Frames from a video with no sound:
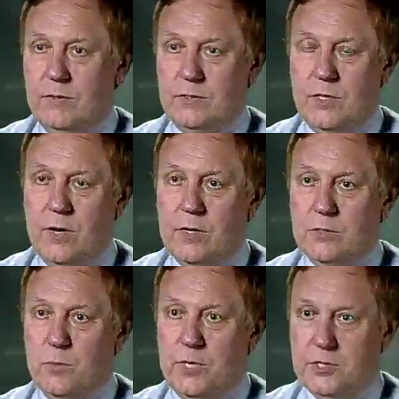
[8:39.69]
The
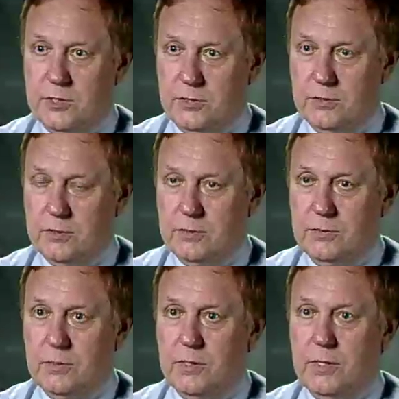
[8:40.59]
Stardust mission
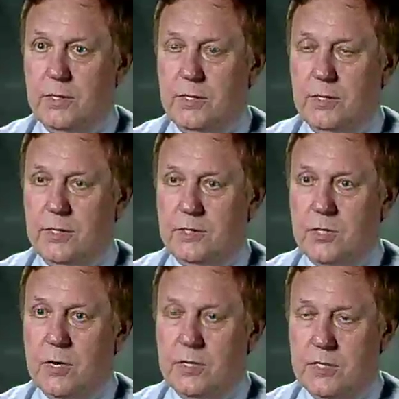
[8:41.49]
is
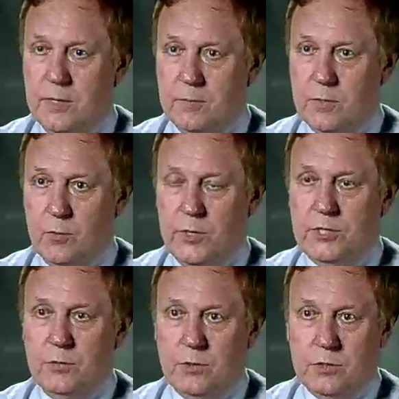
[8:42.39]
our attempt to
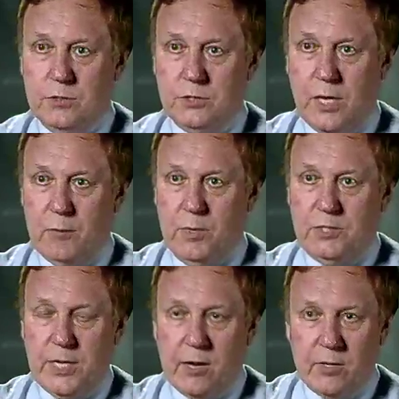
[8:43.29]

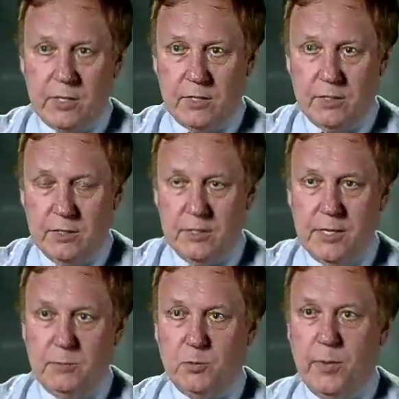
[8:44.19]
reach out in
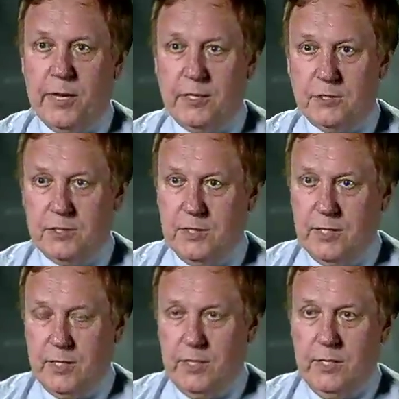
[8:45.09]
deep space
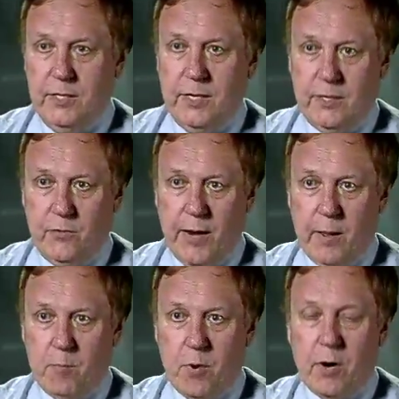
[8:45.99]
and
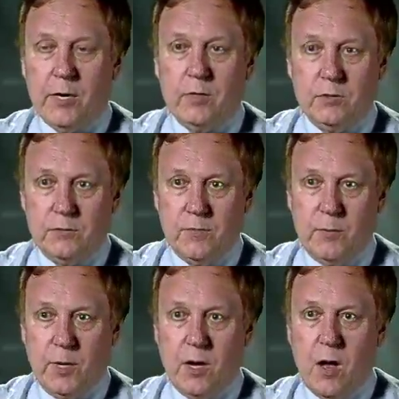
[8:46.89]
grab particles
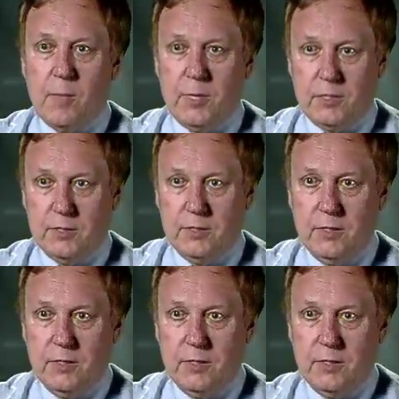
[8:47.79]
from a comet,